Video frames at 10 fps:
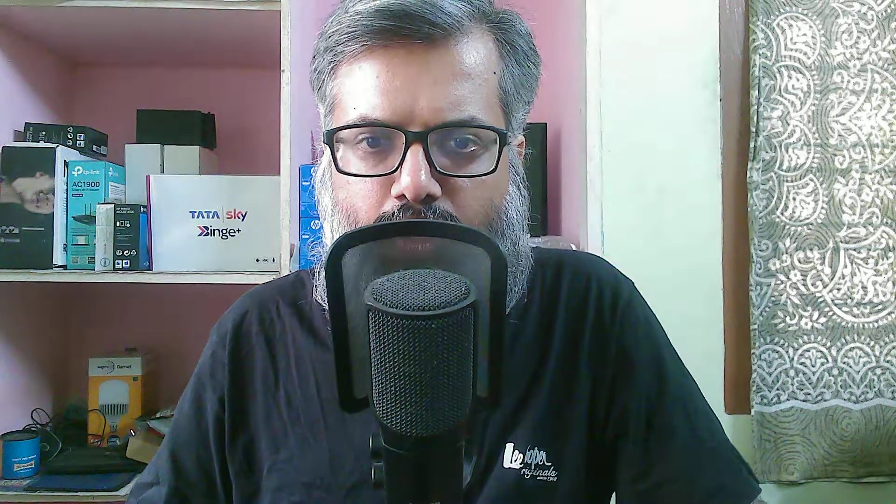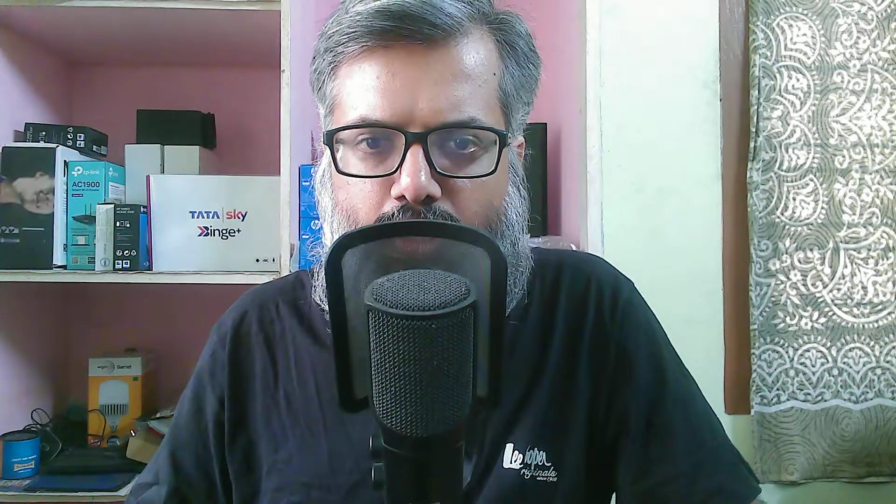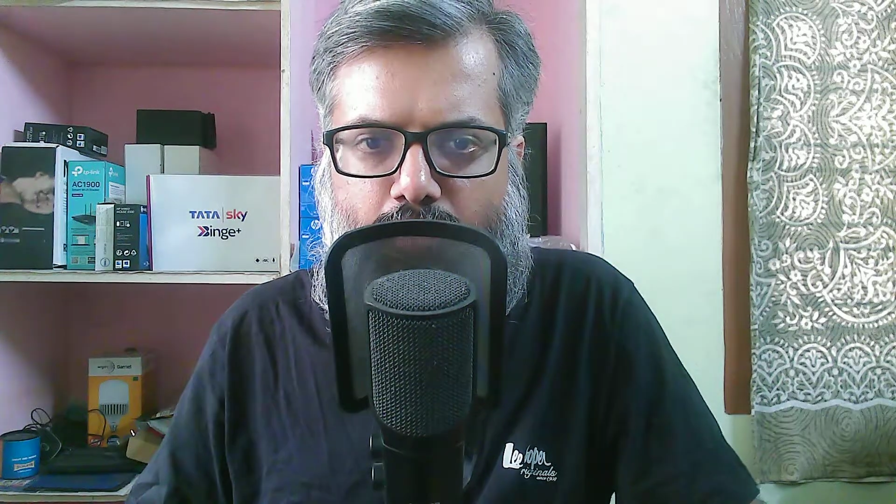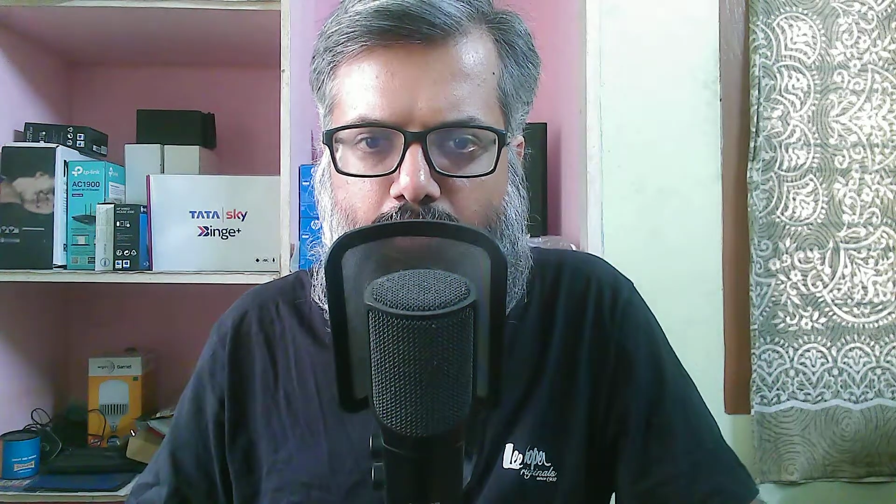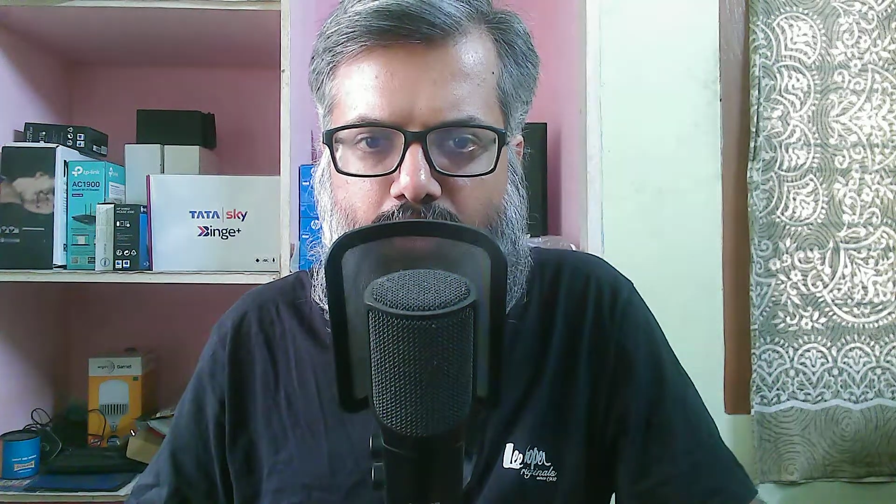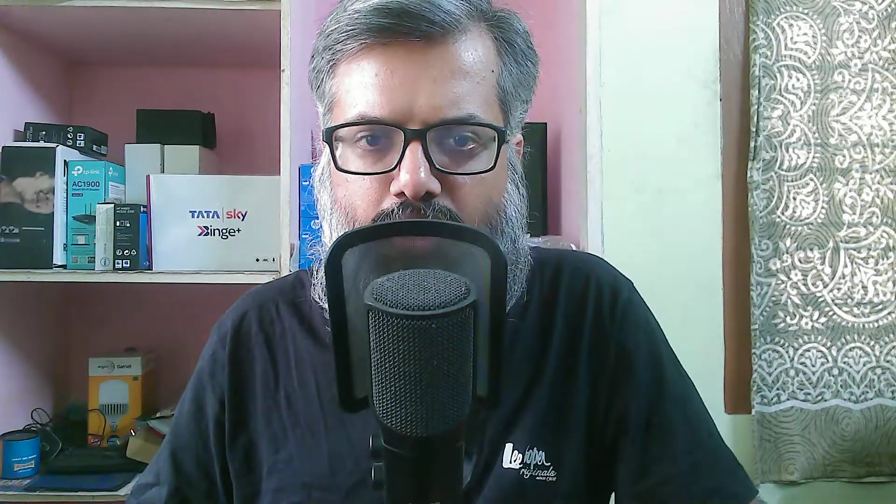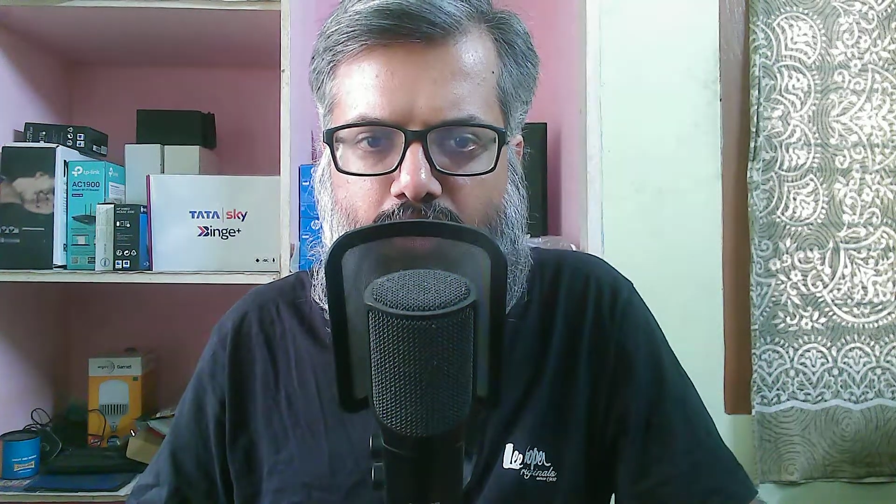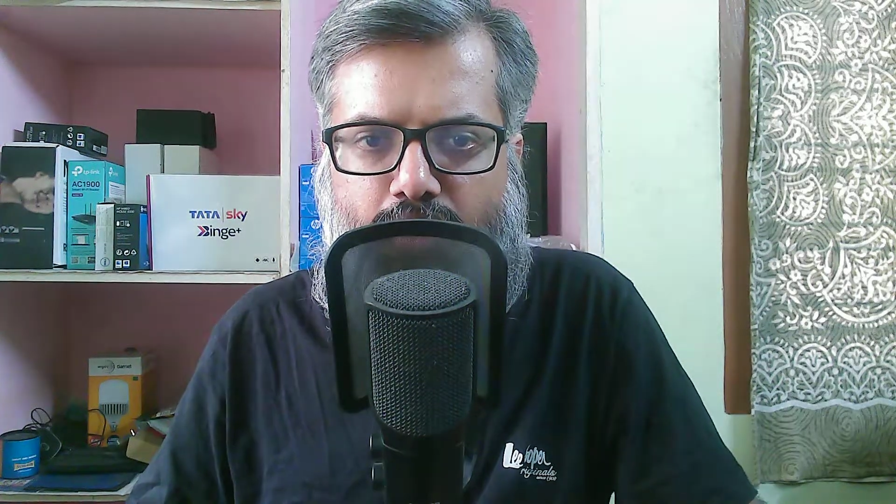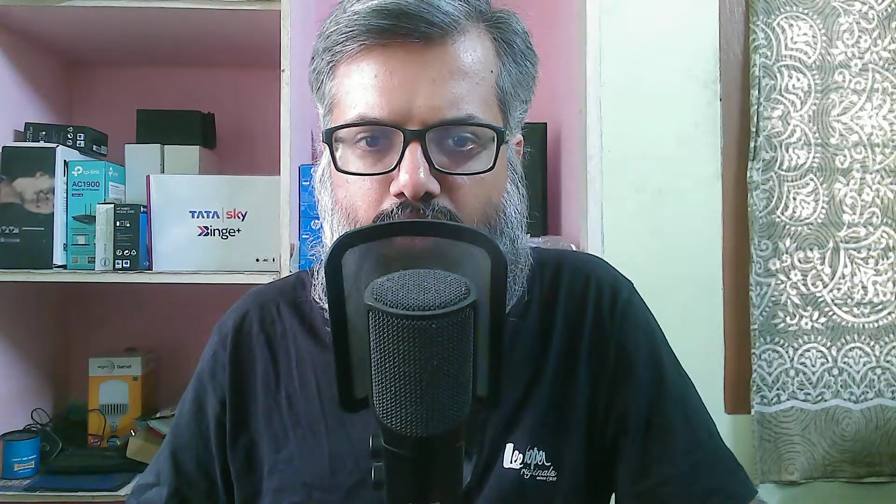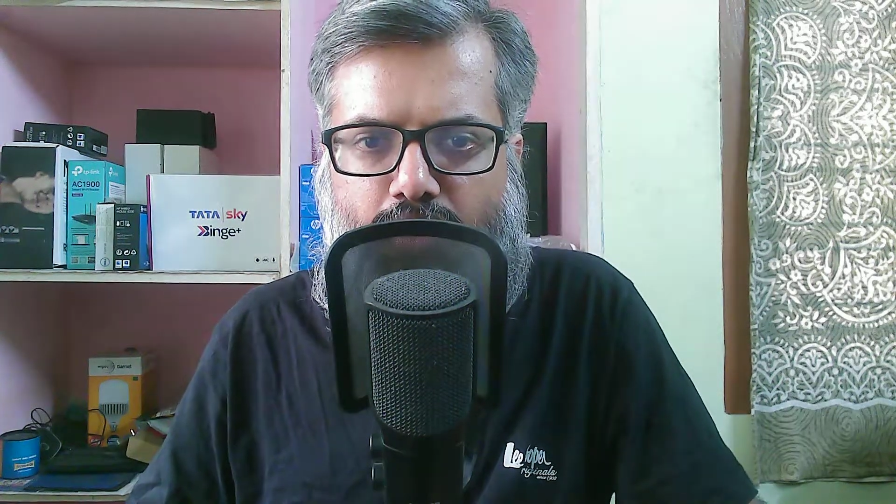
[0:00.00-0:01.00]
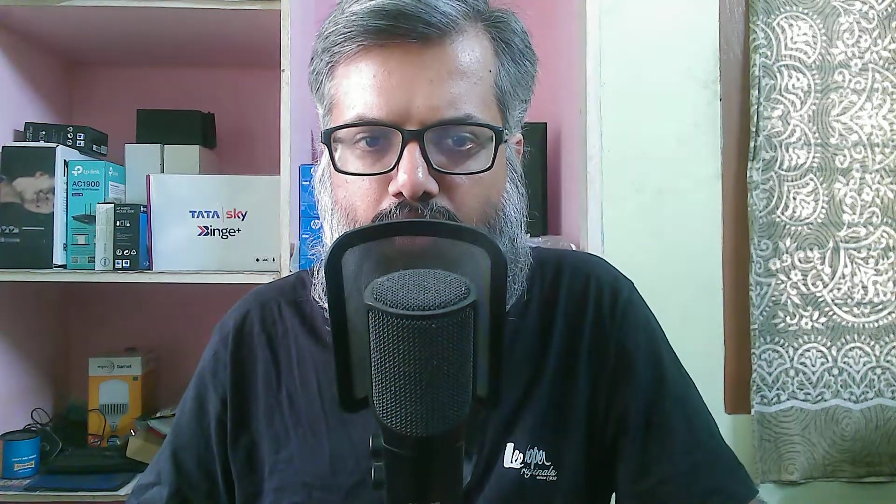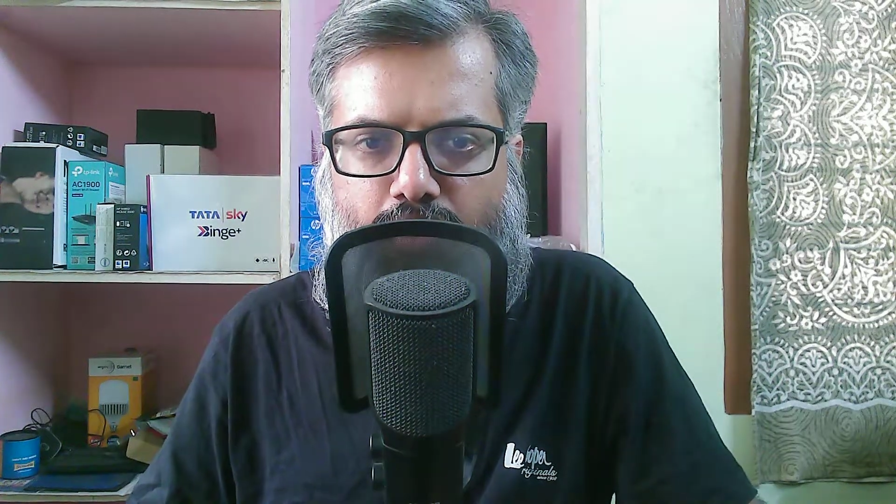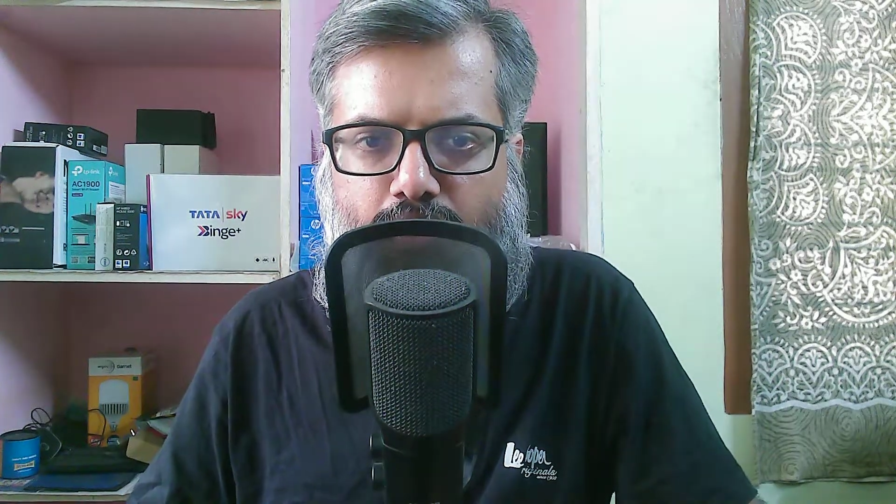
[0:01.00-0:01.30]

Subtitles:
Machine learning,